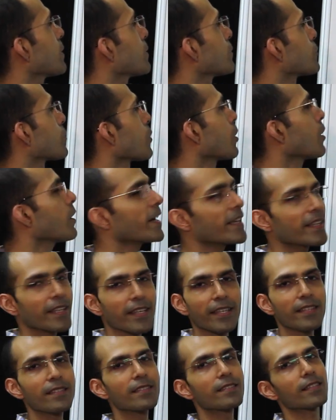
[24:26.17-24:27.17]
draw an
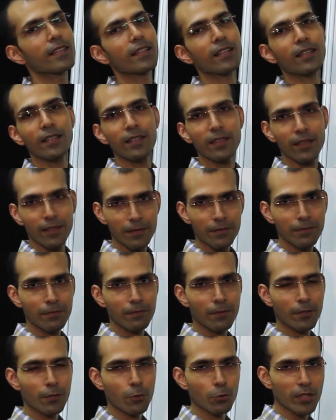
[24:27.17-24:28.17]
in circle
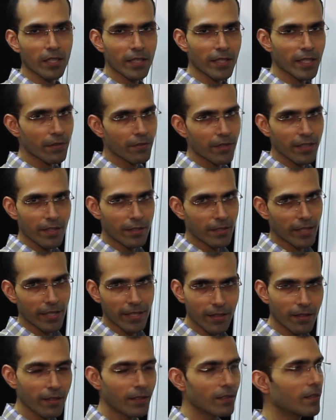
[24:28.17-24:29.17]
to the given
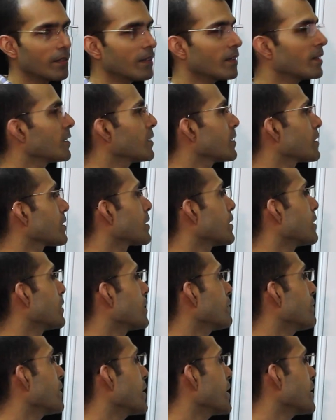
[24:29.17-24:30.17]
triangle.
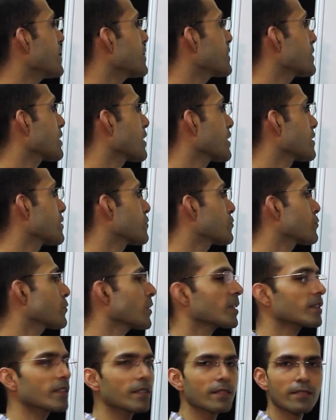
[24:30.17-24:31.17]
Third way is
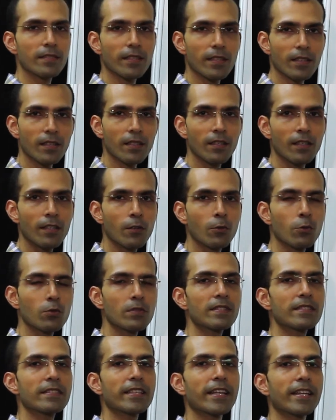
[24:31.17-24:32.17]
construct a circle
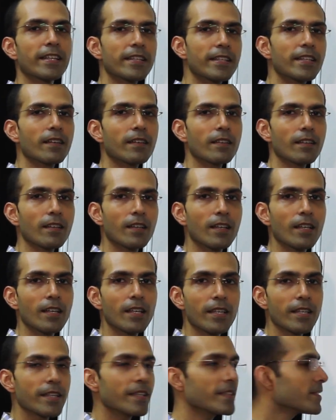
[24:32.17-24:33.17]
whose center
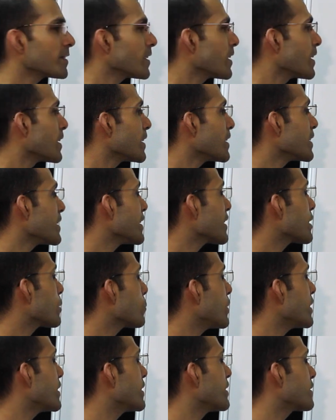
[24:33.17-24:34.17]
is
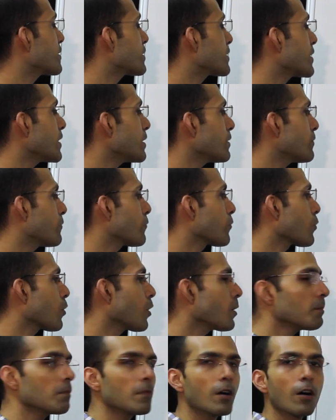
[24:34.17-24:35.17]
equidistant
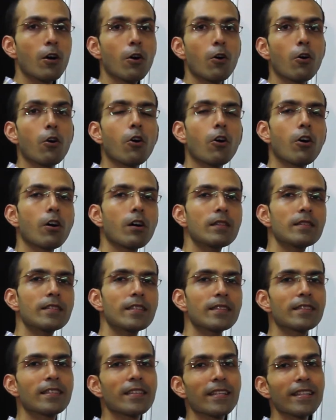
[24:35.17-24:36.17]
from all
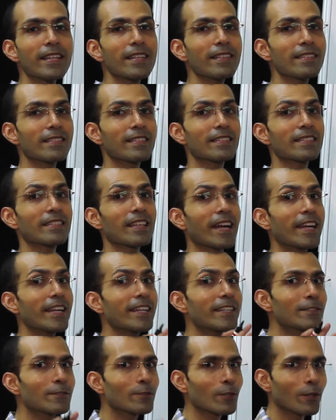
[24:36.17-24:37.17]
the 3
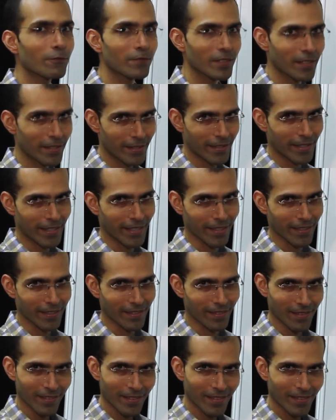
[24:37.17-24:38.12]
sides of the triangle.